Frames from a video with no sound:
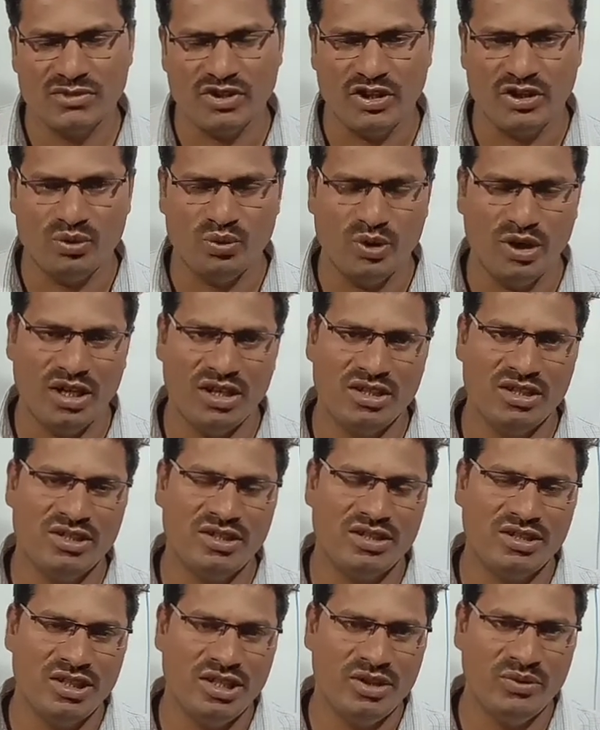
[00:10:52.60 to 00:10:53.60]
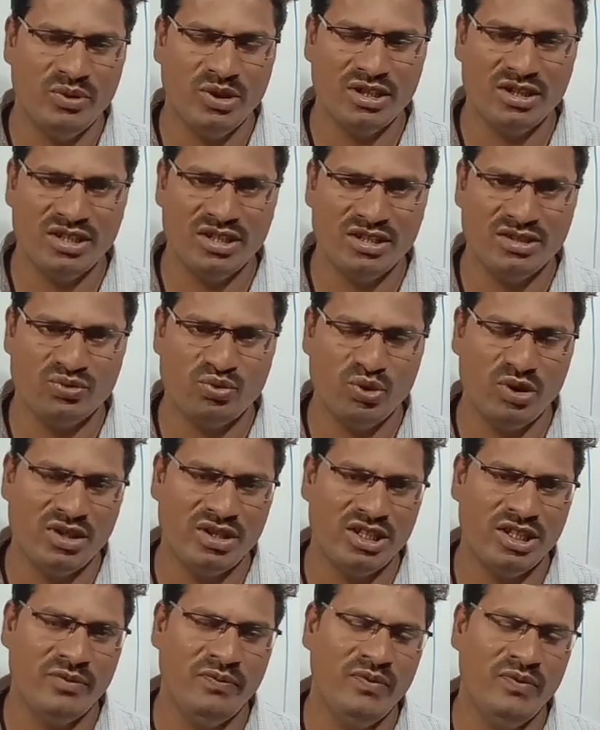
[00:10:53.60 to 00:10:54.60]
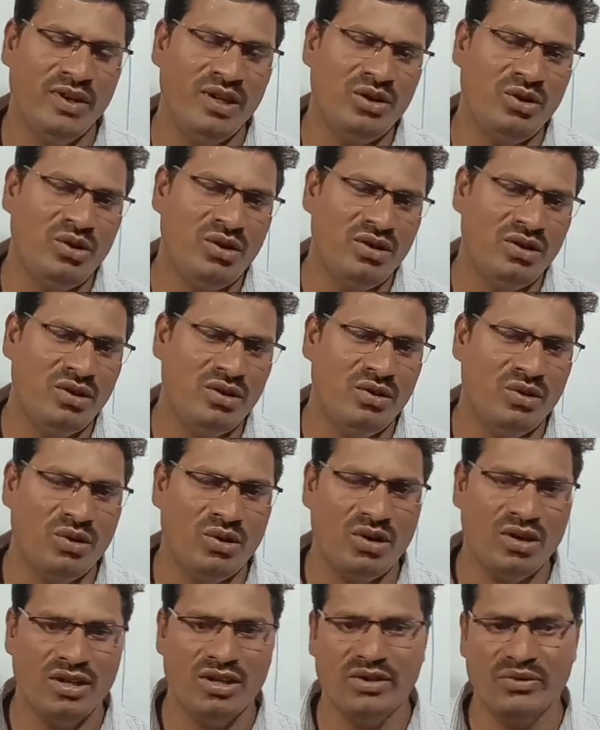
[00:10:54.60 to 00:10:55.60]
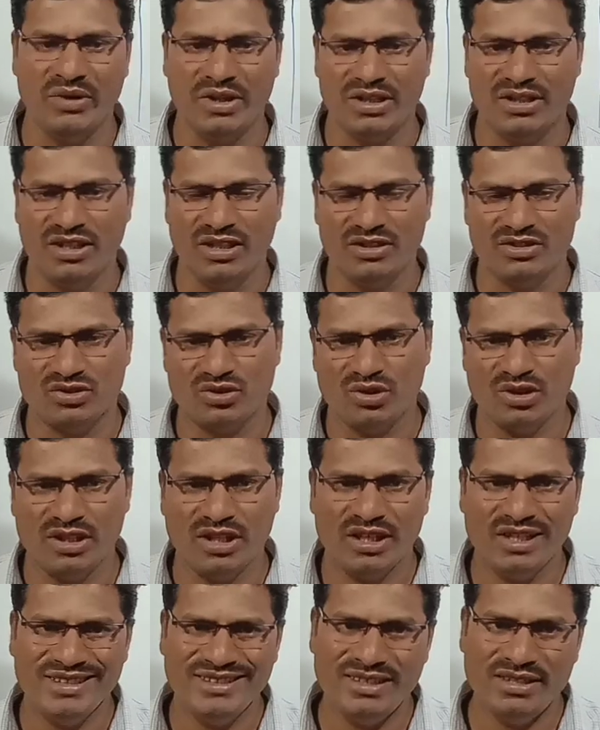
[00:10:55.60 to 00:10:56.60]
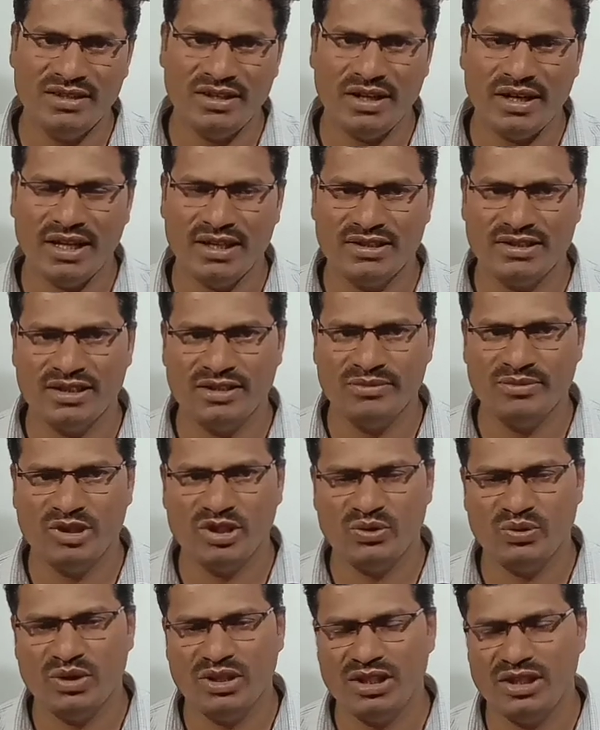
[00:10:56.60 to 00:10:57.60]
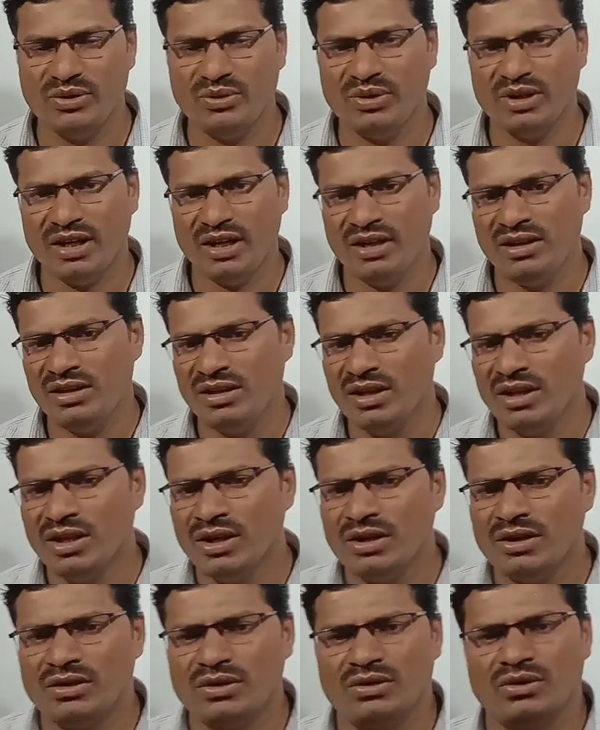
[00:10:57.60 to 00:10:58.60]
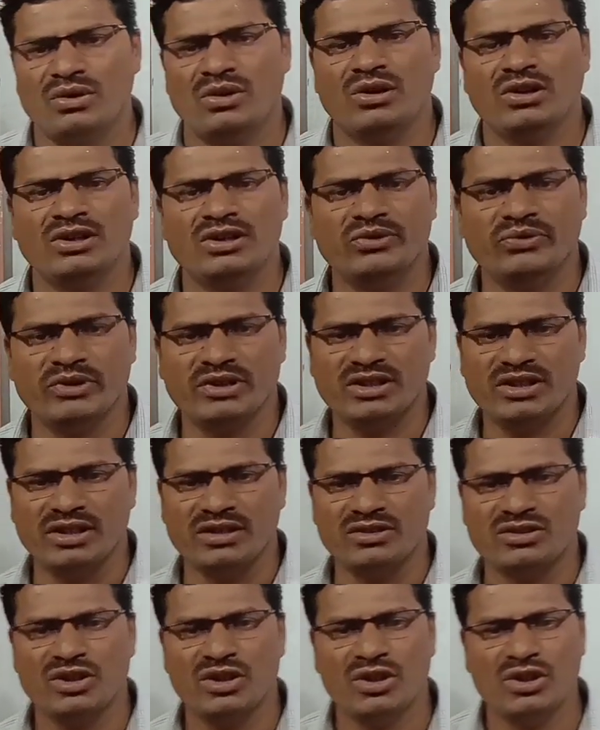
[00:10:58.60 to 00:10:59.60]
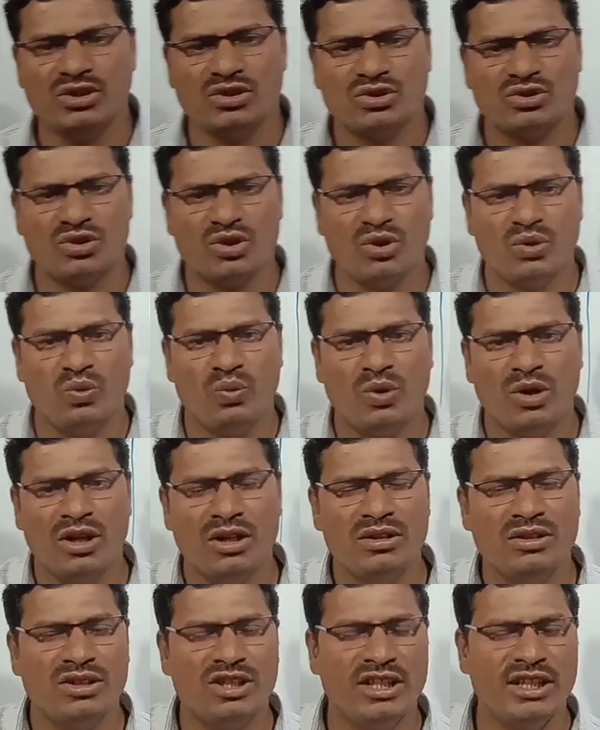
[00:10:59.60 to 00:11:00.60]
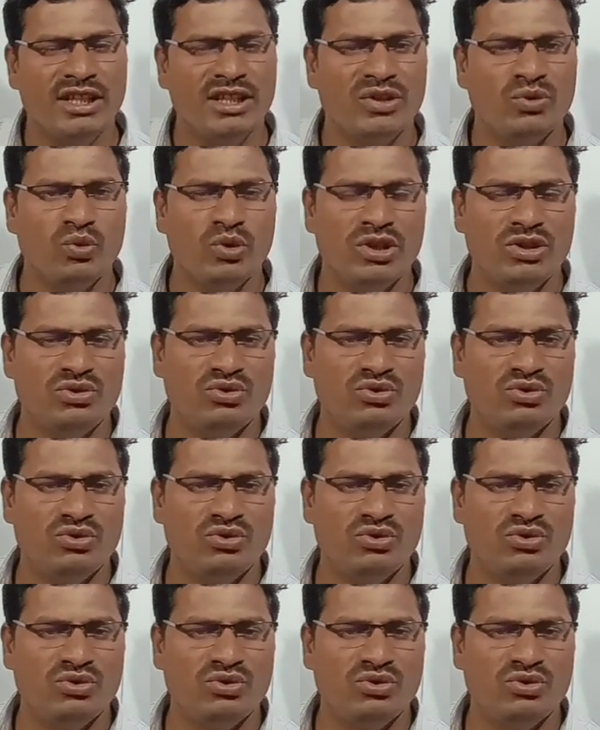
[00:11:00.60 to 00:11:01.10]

and we are living things will depend on non-living things. So there is interaction between living and non-living thing. So one thing we